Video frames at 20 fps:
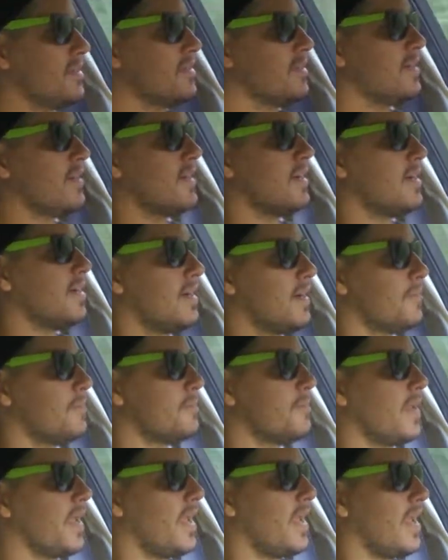
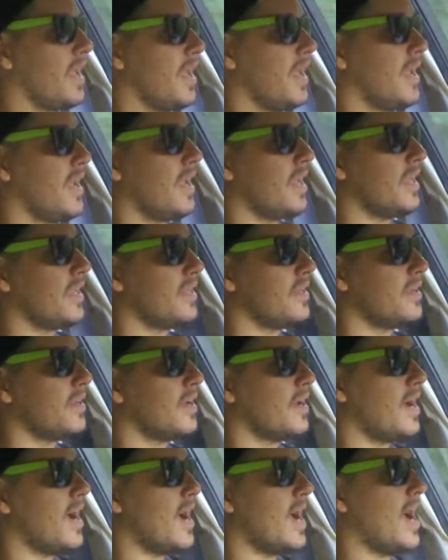
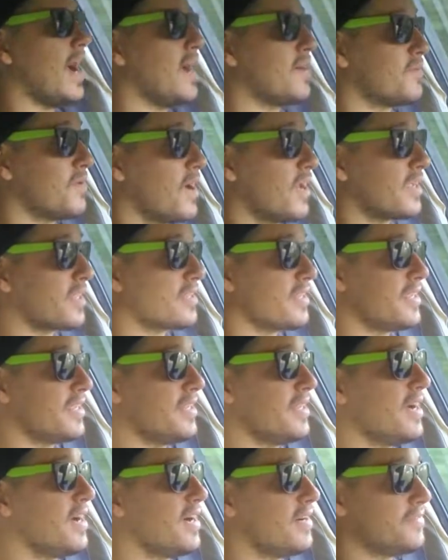and ironically
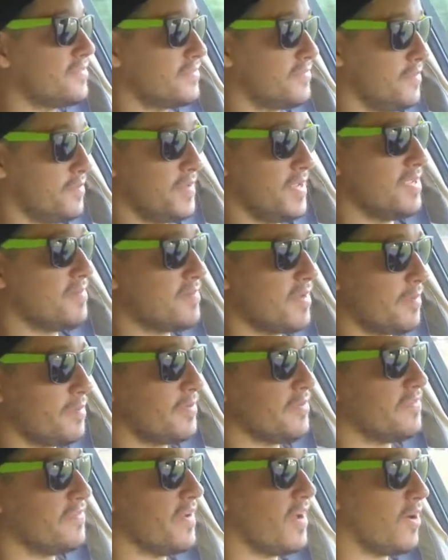enough,
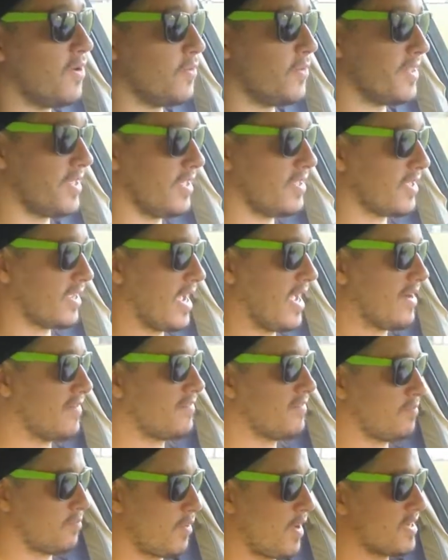BMW fell within the kind
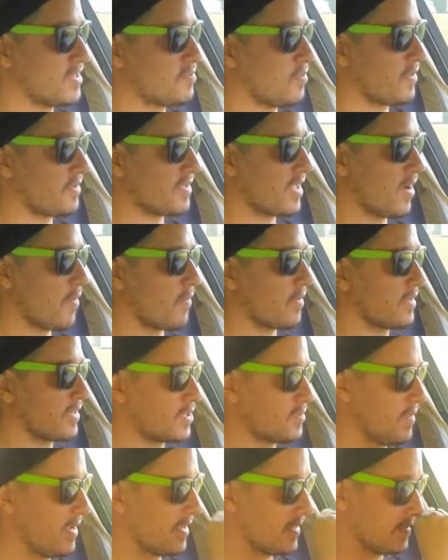of price point that I wanted to
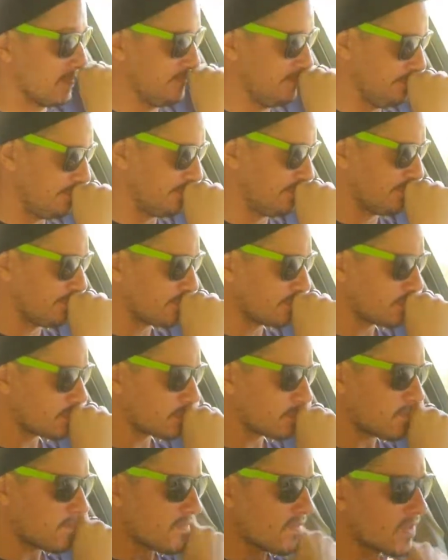
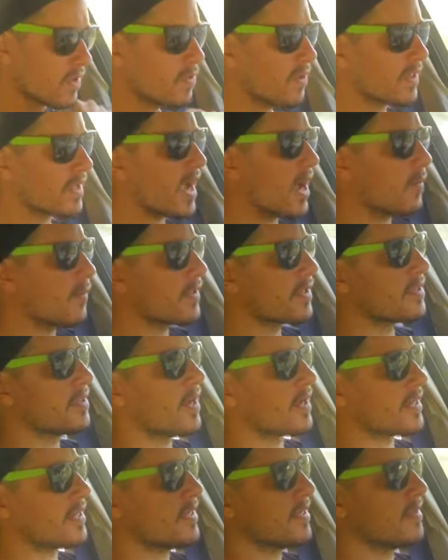spend. Well, I got really lucky